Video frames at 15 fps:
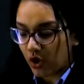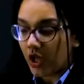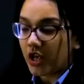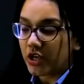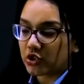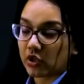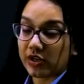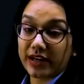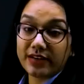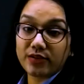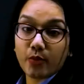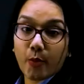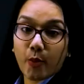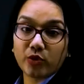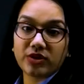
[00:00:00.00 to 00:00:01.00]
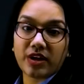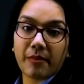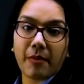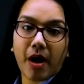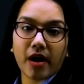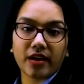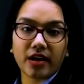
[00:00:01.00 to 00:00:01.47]
So let us suppose
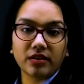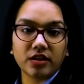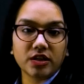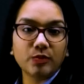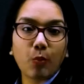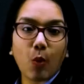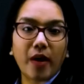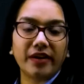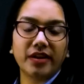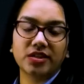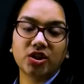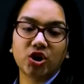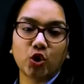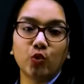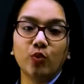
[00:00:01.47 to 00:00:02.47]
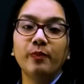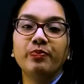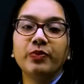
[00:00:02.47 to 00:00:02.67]
I'm marking this point as Q.